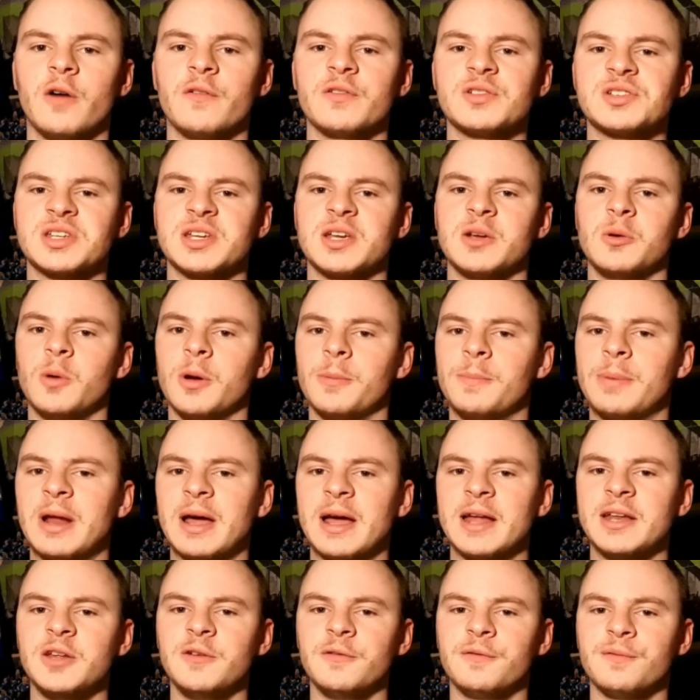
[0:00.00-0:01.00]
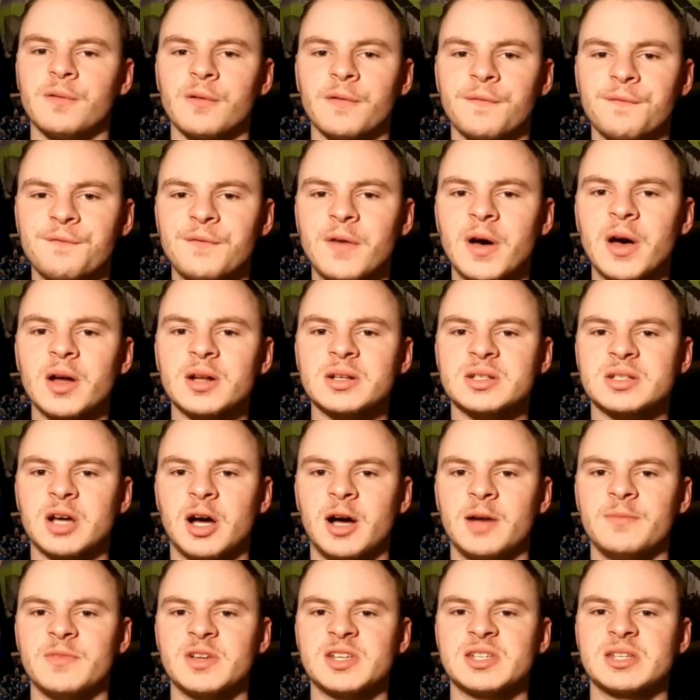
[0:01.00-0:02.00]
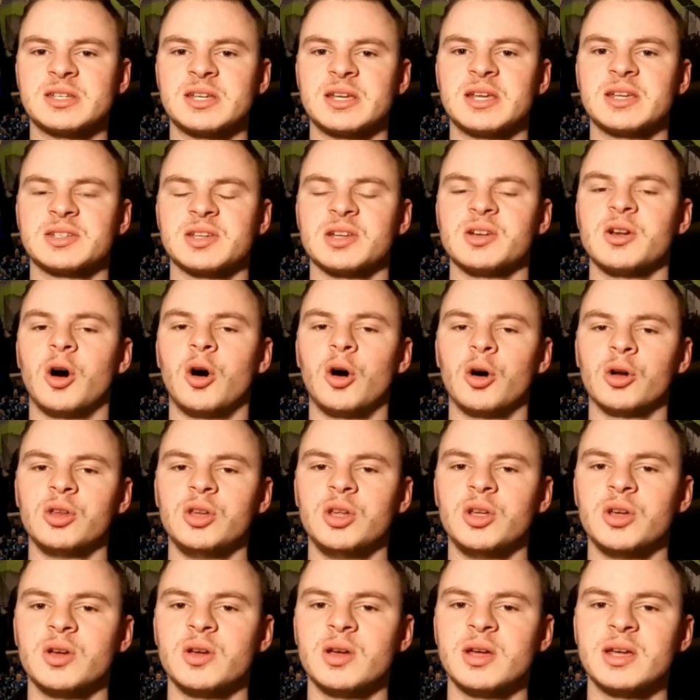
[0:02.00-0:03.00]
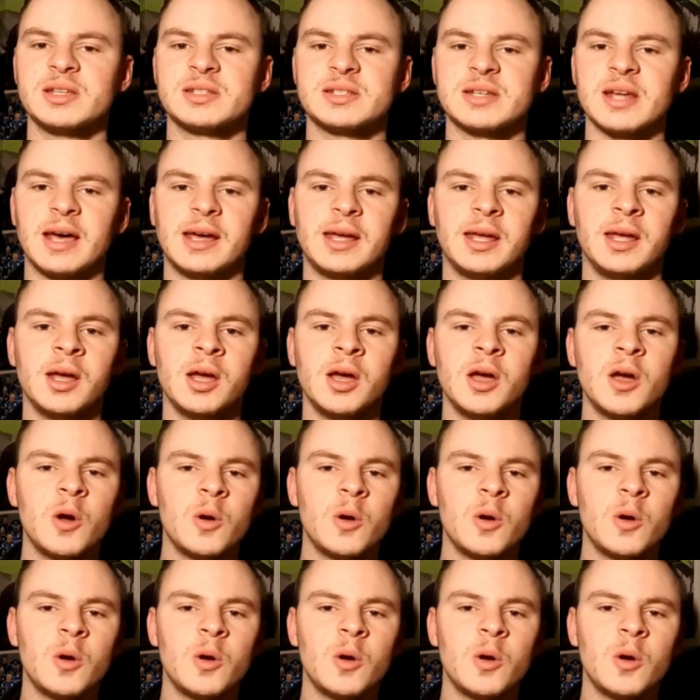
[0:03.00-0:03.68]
Obviously, we're playing you for the third time this season on New Year's Day.